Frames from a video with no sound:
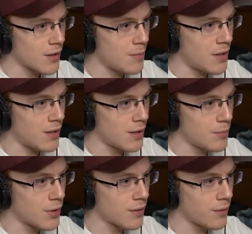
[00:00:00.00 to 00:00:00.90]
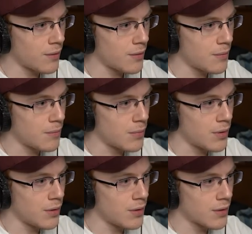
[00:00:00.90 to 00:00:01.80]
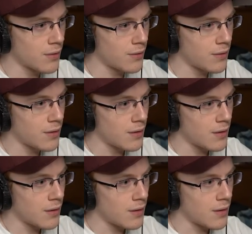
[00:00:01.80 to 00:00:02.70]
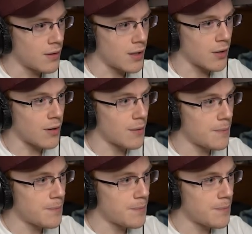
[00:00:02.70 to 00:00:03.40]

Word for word: Come on, books. Books. There you are.